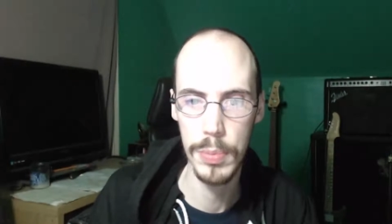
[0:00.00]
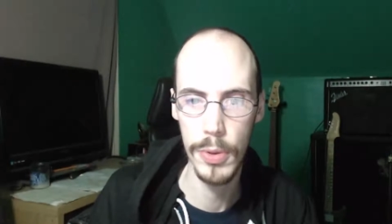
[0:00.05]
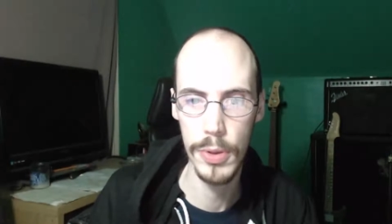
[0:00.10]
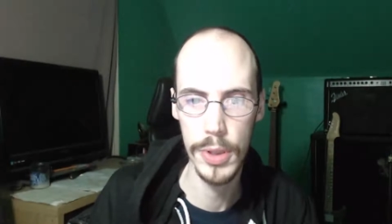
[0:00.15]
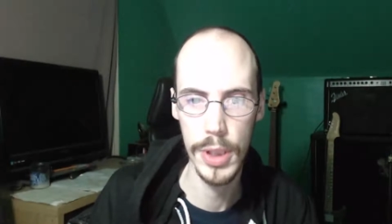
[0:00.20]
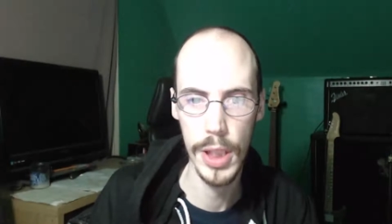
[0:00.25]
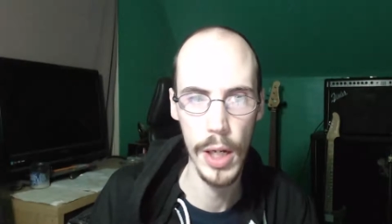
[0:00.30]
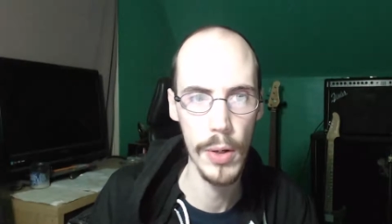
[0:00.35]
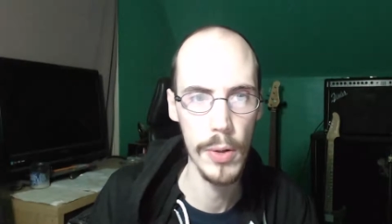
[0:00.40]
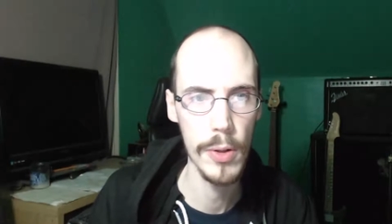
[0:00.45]

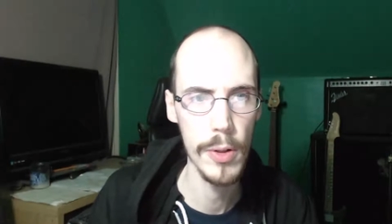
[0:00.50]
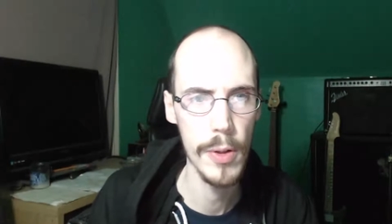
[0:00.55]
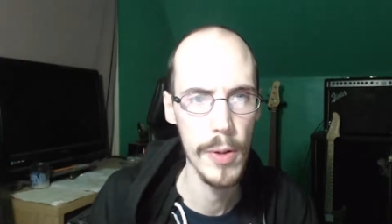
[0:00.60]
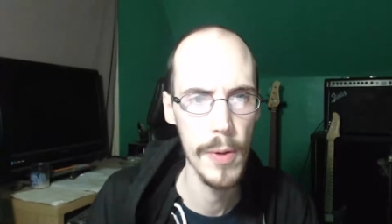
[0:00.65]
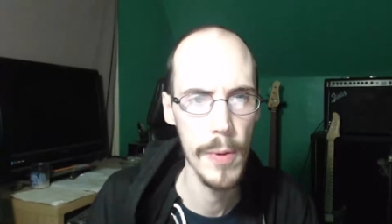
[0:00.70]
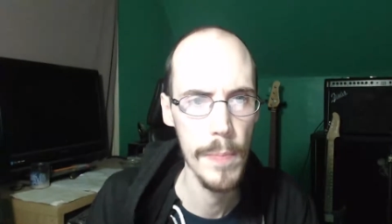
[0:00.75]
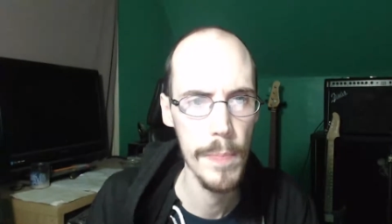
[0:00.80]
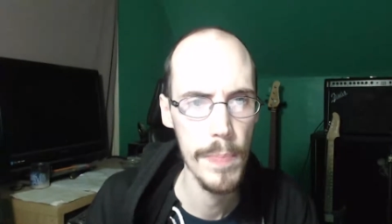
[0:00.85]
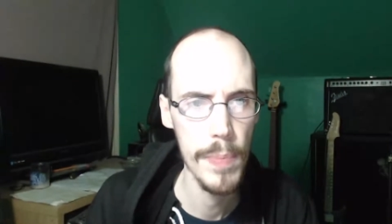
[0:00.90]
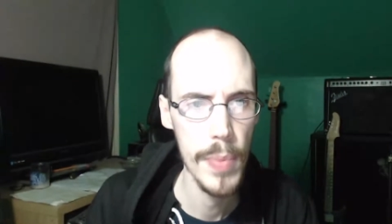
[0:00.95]
blows out.
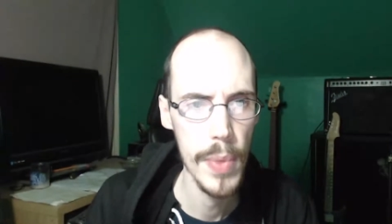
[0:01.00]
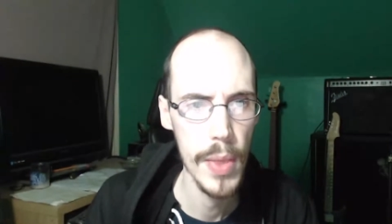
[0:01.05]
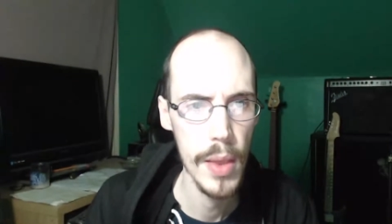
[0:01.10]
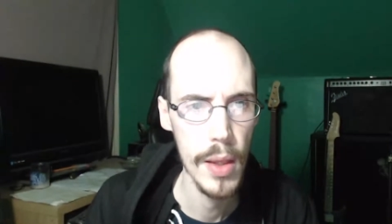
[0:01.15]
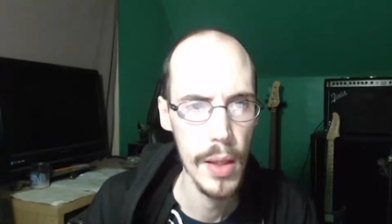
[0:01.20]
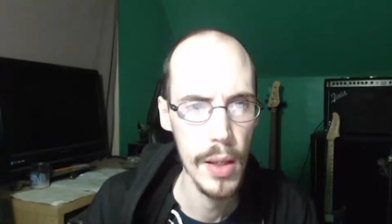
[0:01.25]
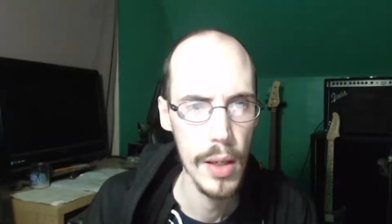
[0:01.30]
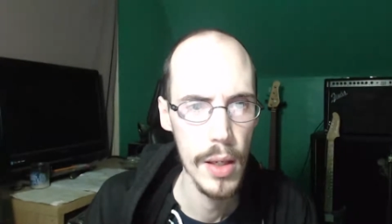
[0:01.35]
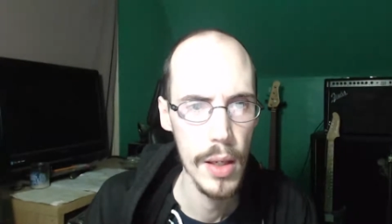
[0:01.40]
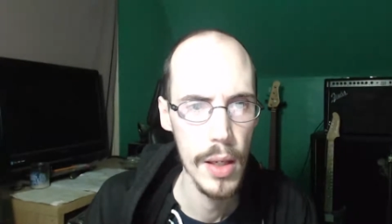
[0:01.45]

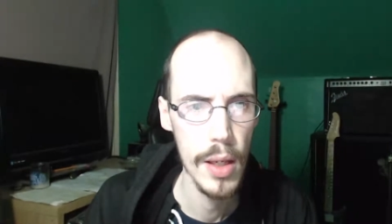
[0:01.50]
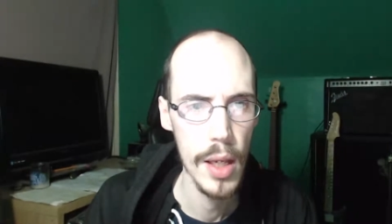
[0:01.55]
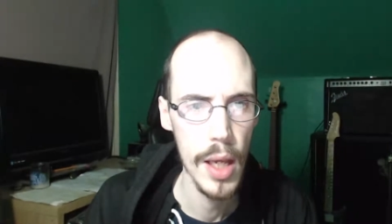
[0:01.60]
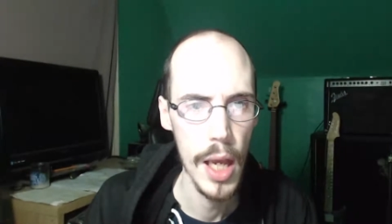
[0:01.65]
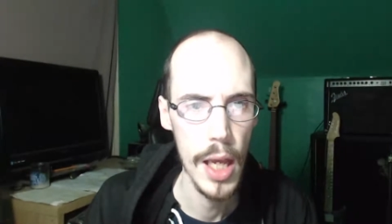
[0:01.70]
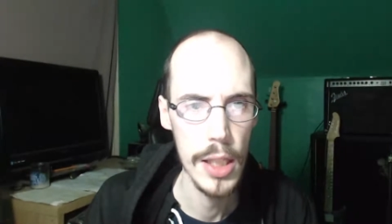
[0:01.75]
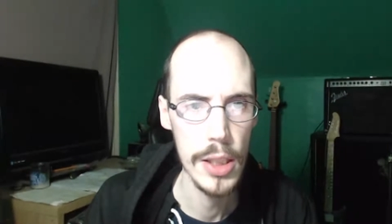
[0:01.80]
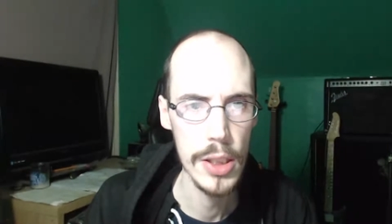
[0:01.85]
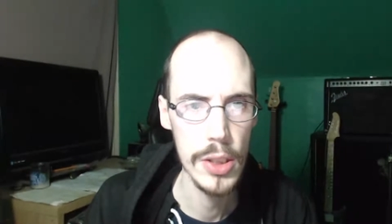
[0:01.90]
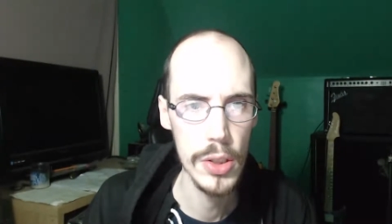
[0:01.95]

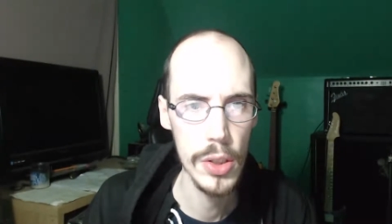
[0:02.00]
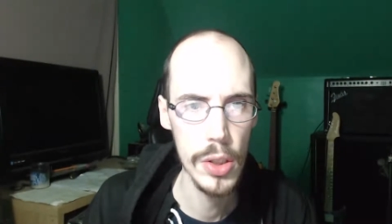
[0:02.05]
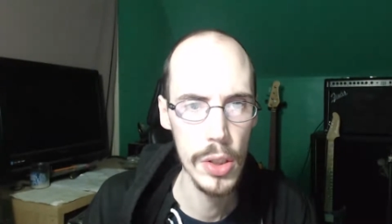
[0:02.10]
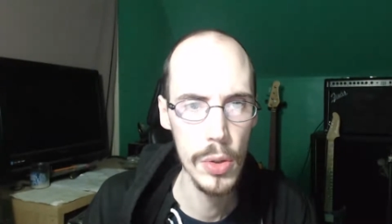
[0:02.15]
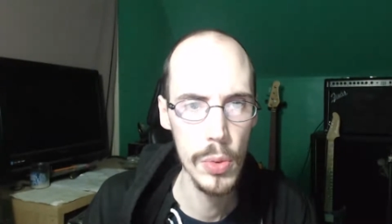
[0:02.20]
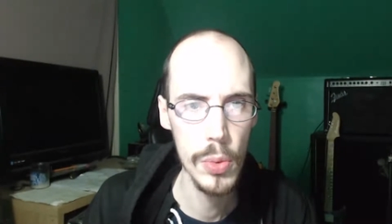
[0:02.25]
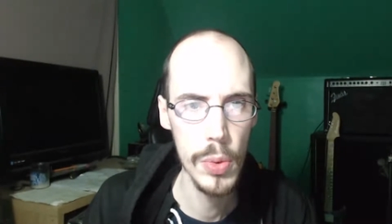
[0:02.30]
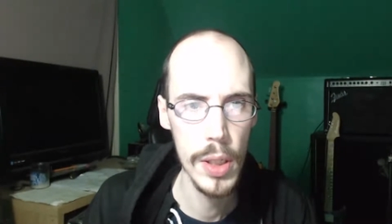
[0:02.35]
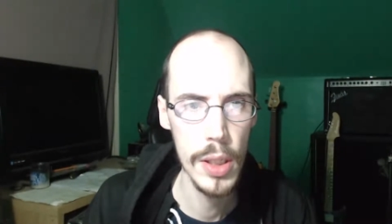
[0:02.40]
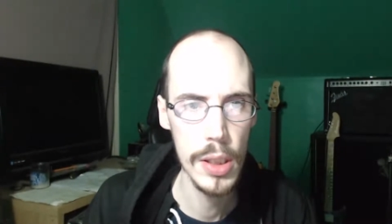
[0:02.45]
As Third
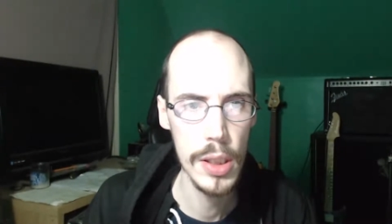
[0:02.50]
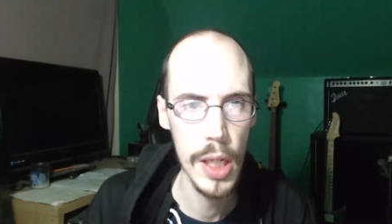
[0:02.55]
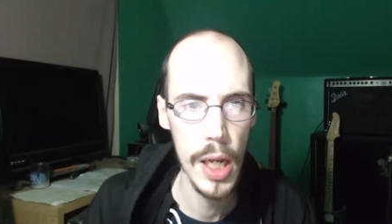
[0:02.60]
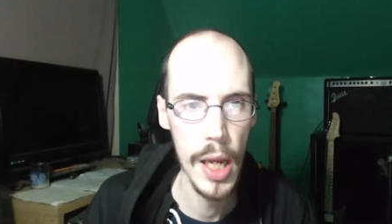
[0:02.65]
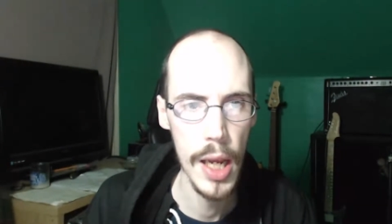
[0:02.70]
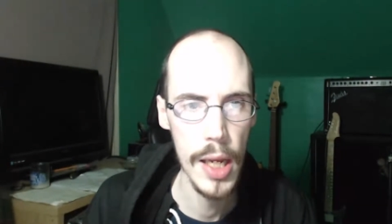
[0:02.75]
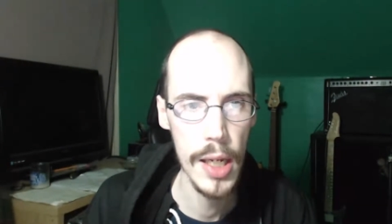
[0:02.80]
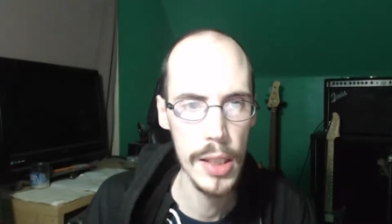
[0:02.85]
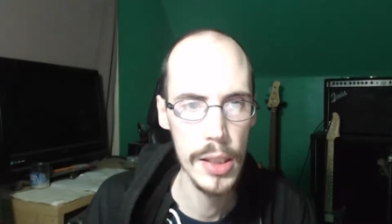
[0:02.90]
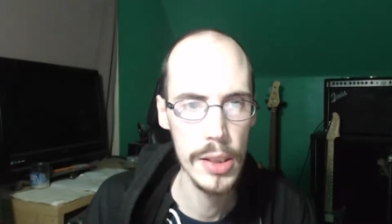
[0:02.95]
Queen
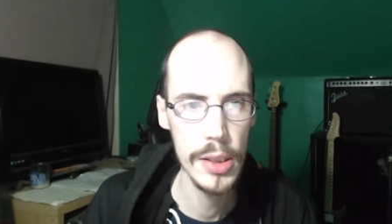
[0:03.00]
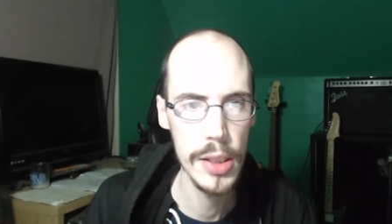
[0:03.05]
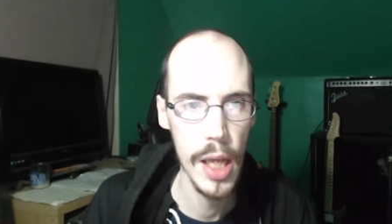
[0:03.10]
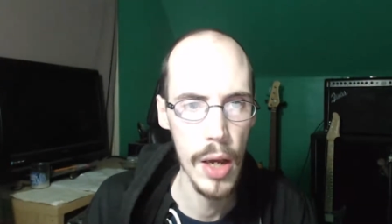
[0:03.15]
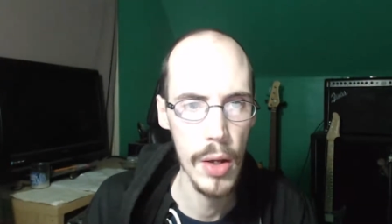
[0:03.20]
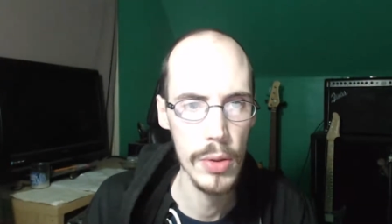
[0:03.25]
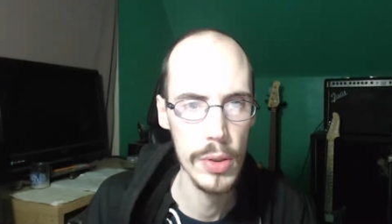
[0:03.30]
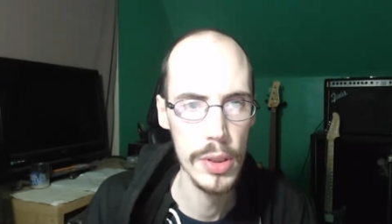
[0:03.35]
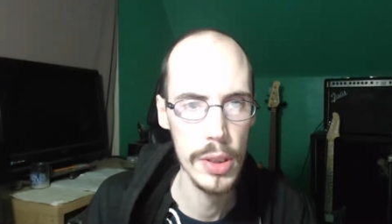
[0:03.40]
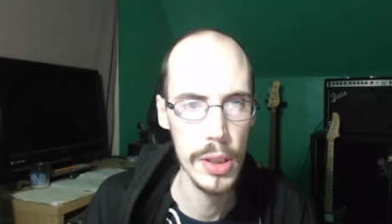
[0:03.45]
Tang
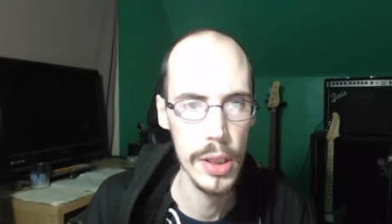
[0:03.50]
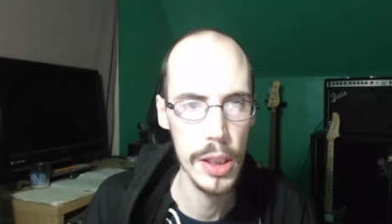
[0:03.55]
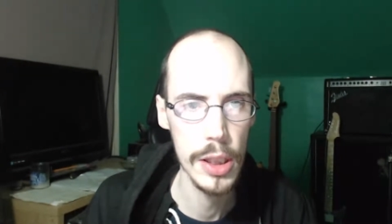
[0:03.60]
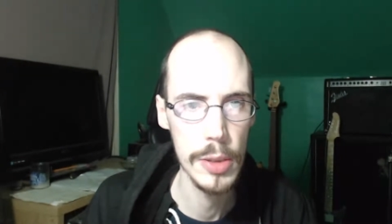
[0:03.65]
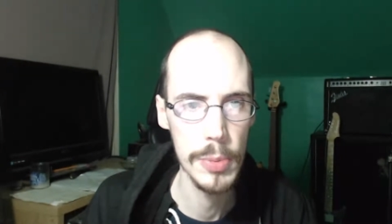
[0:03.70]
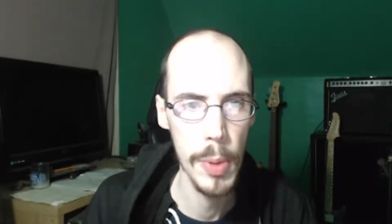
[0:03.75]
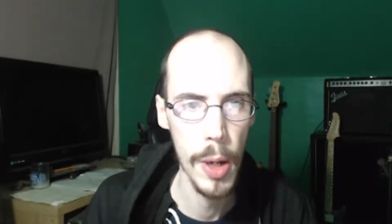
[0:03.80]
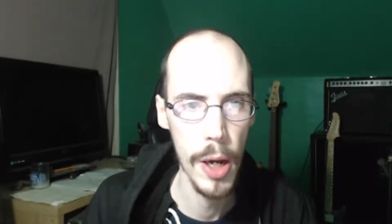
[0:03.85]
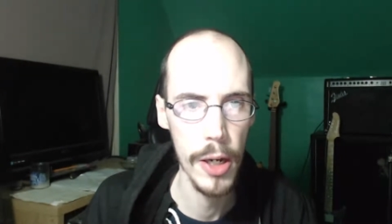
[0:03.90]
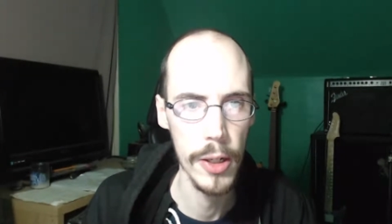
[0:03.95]

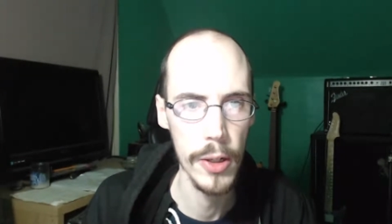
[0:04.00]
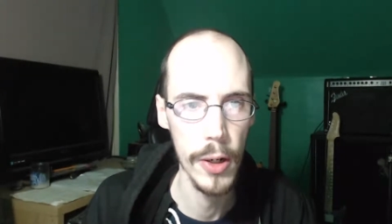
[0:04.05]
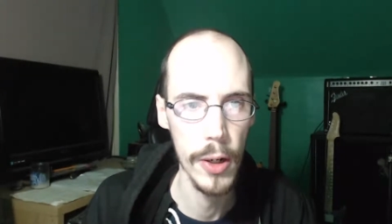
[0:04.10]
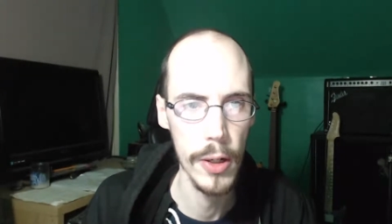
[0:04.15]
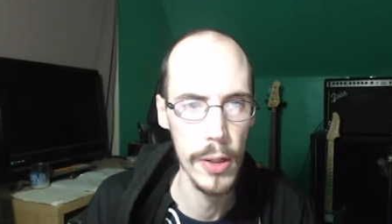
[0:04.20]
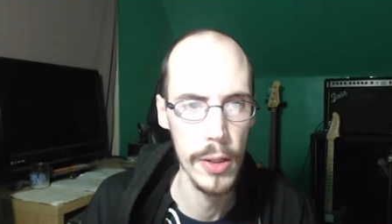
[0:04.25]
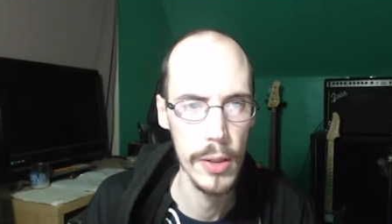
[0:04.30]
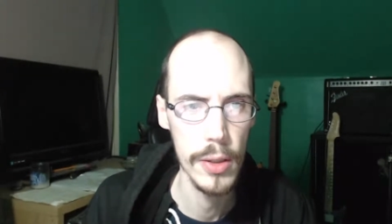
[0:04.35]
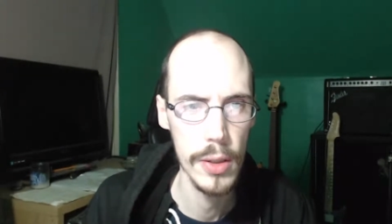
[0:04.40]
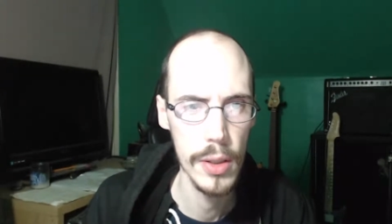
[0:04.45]
Zoli's
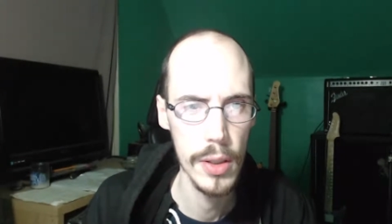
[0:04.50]
bodyguard,